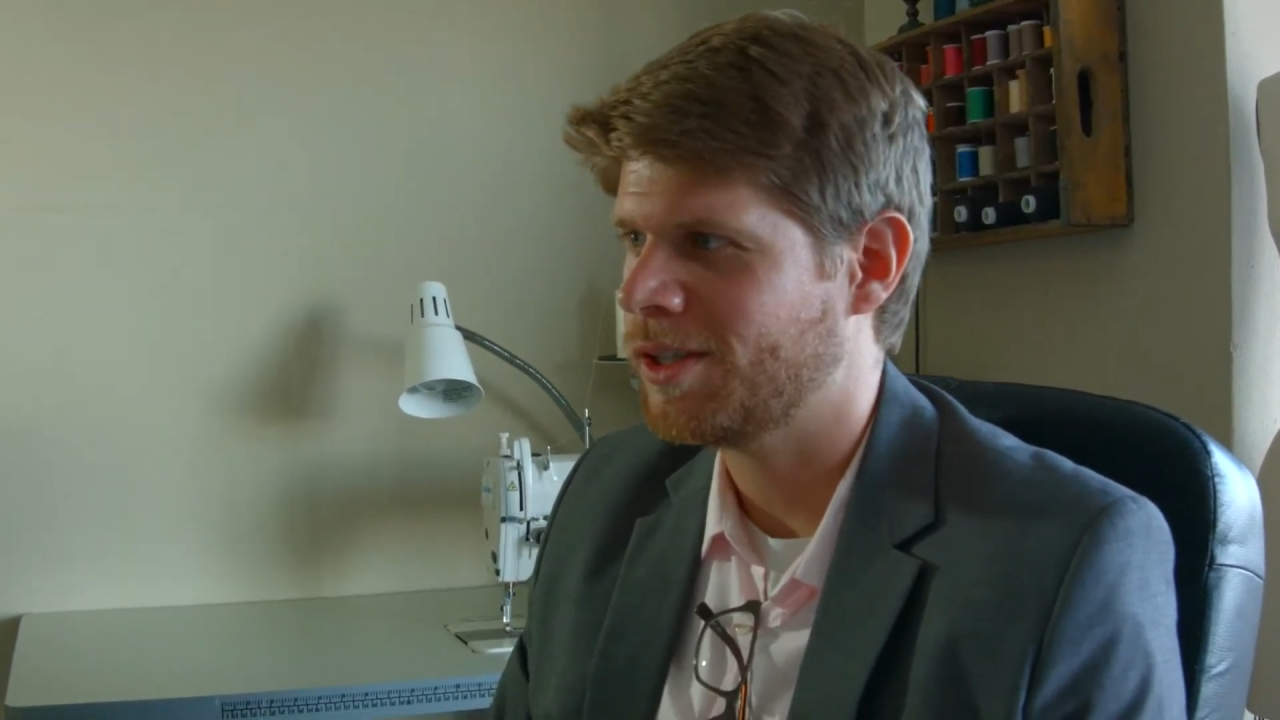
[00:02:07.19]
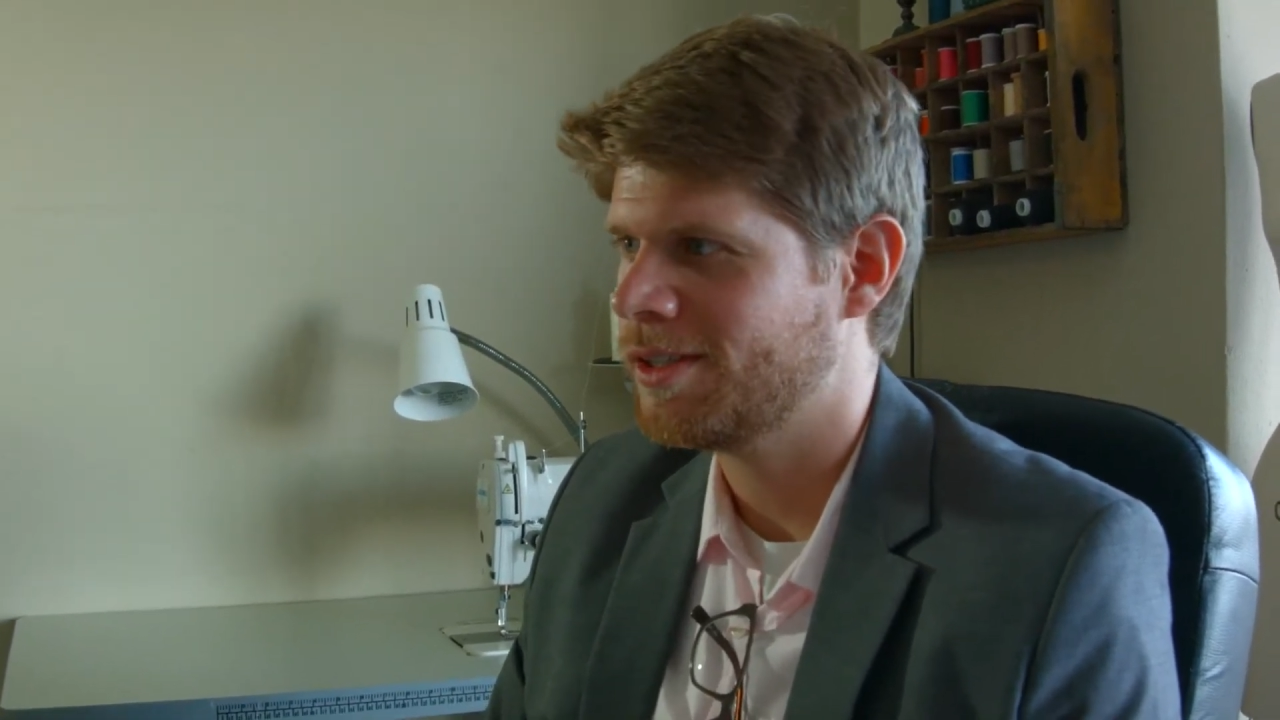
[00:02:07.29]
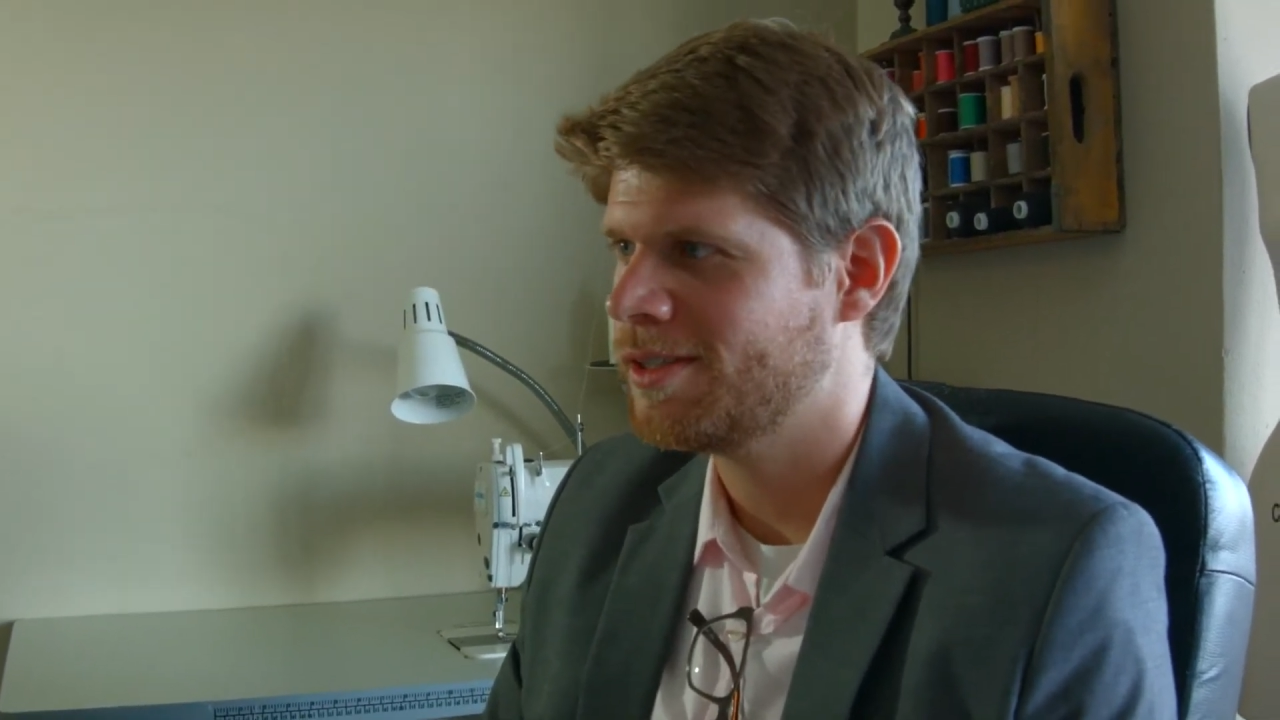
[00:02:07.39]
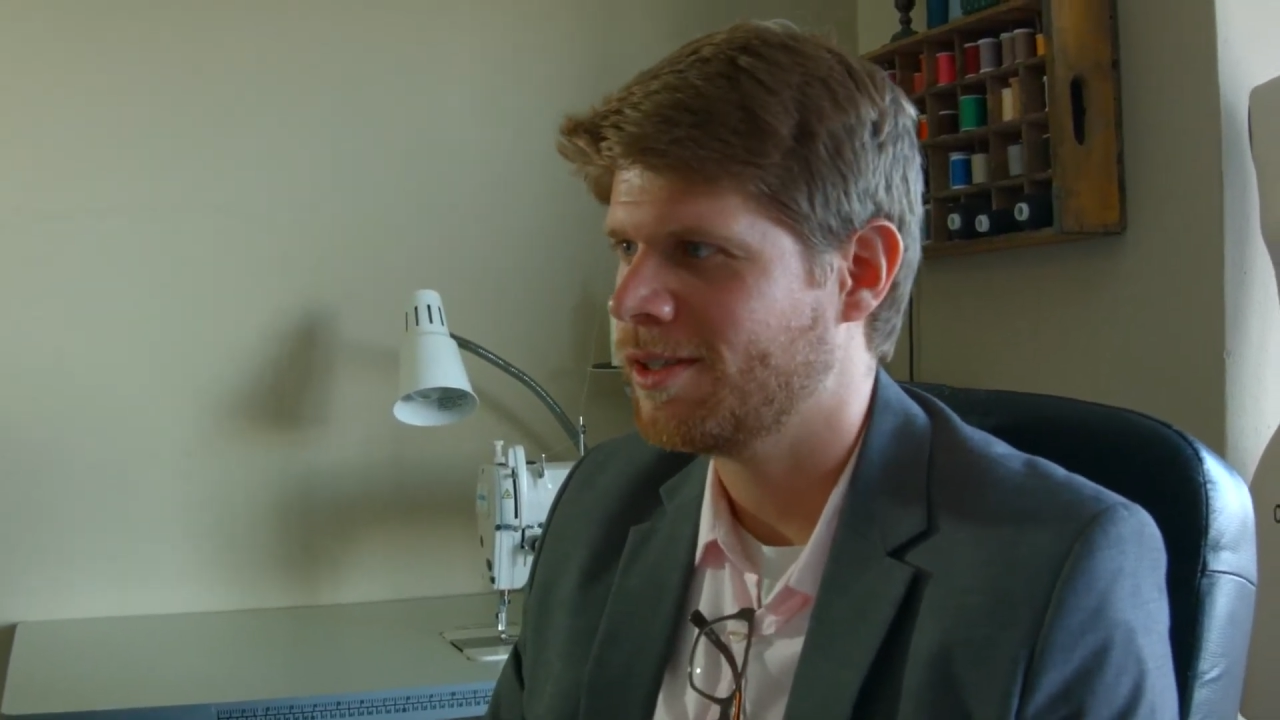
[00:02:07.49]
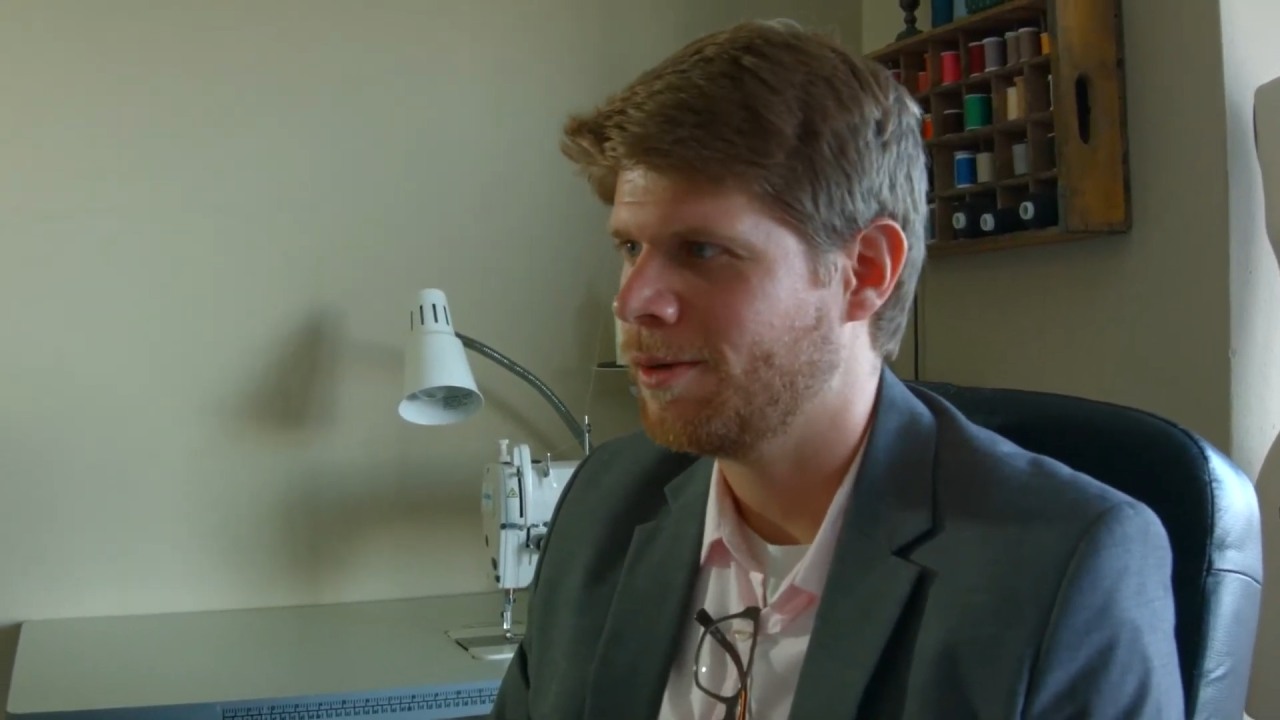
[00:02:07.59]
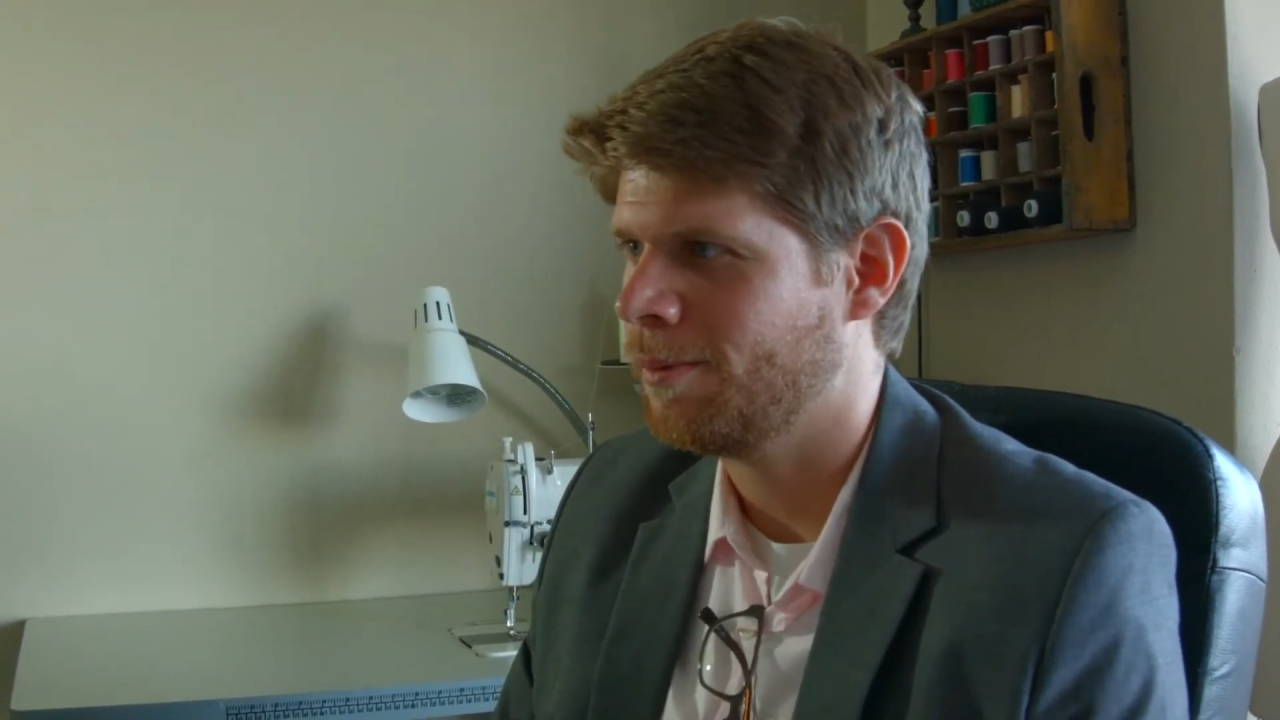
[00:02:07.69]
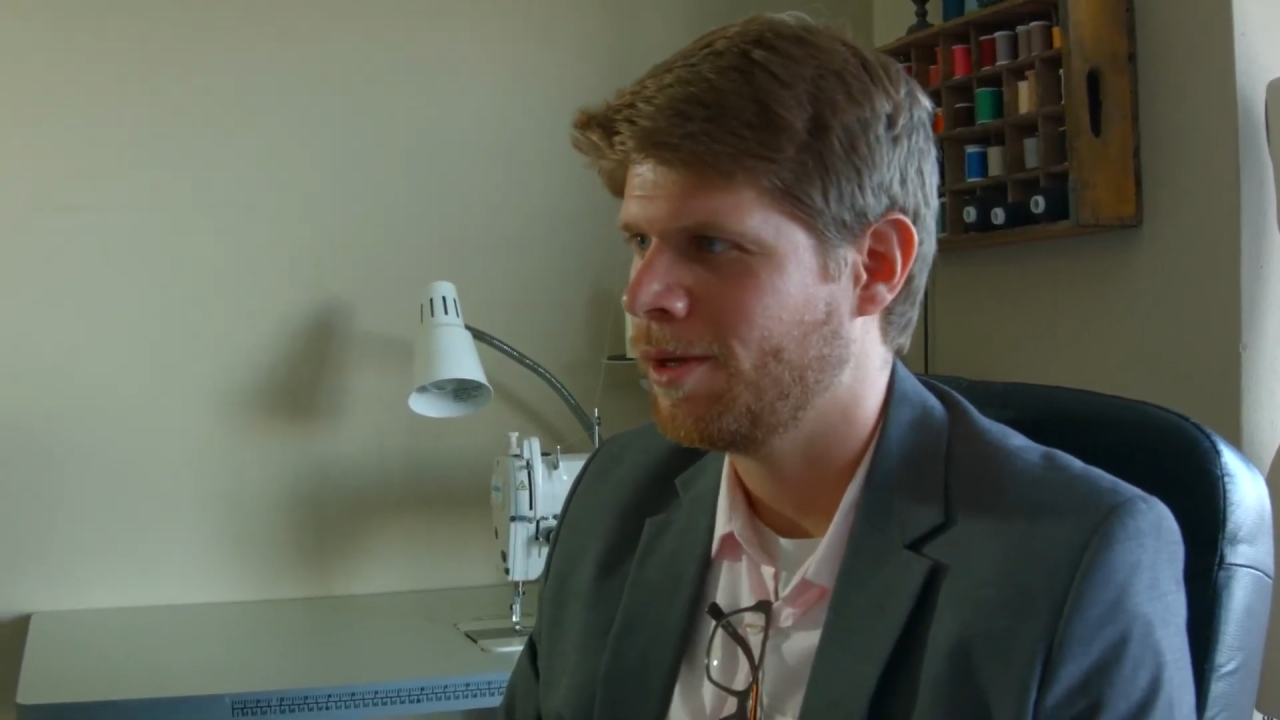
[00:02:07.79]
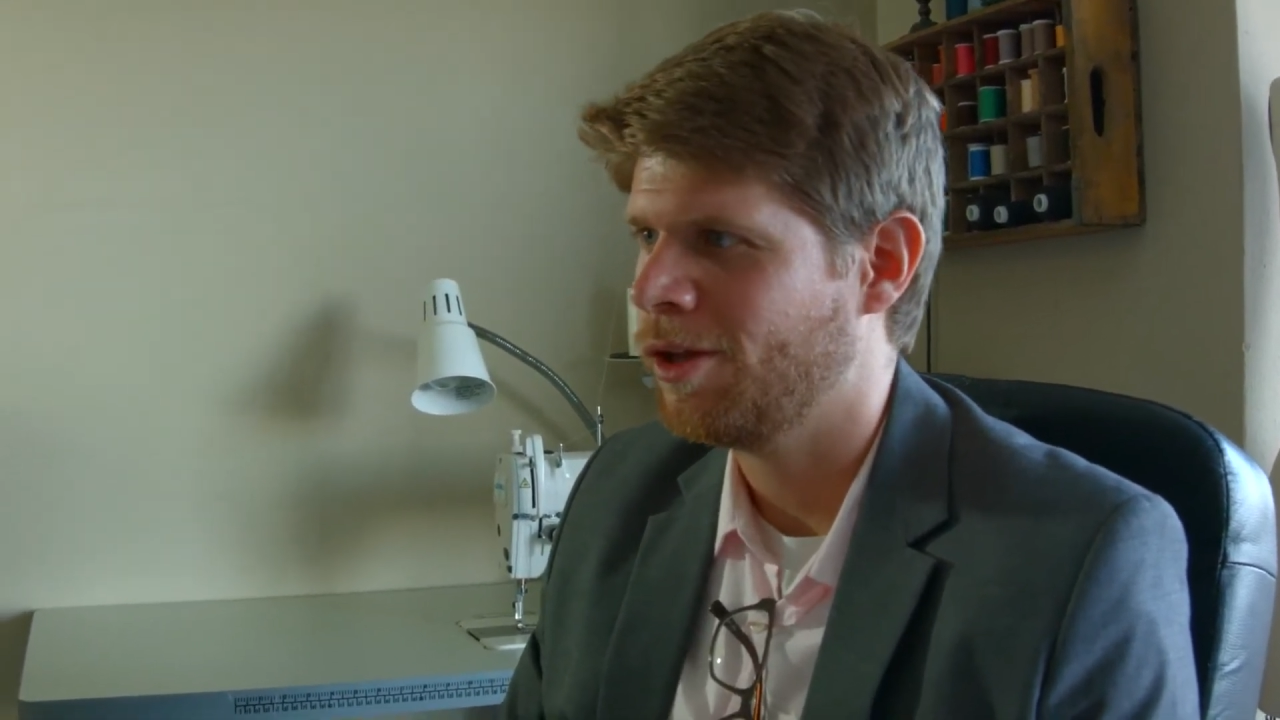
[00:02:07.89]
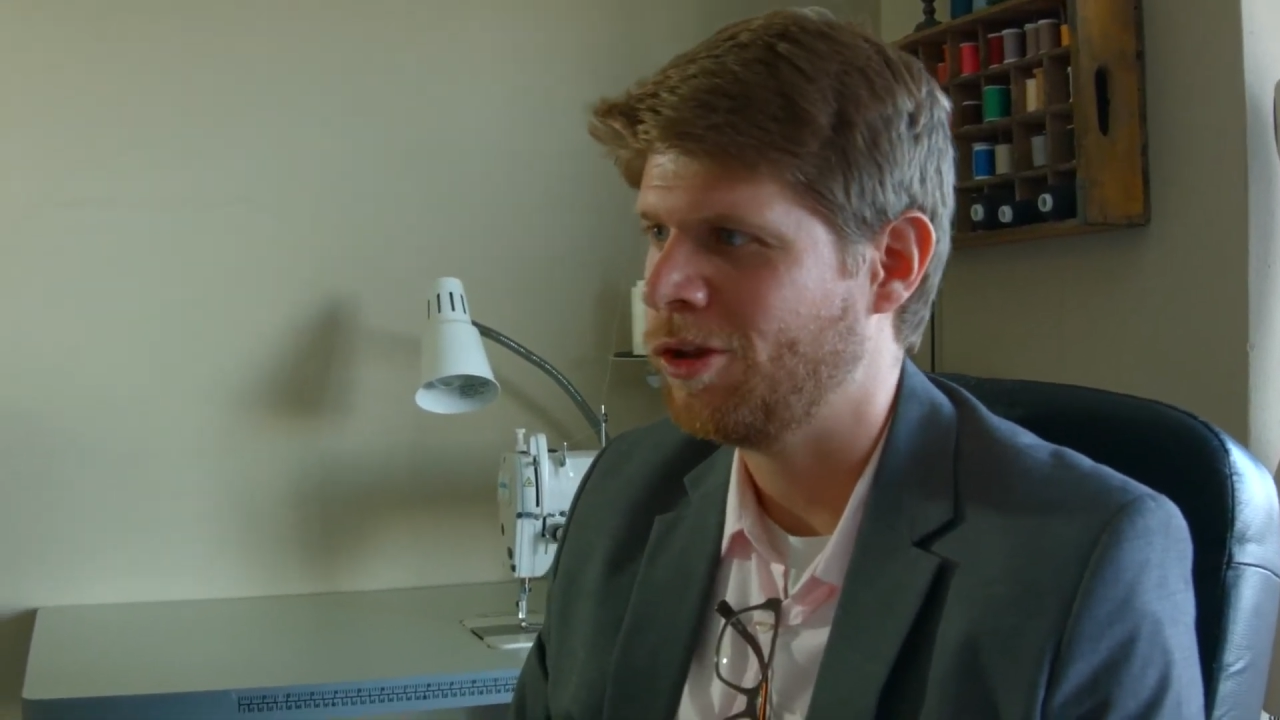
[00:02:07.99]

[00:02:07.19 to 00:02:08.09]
get some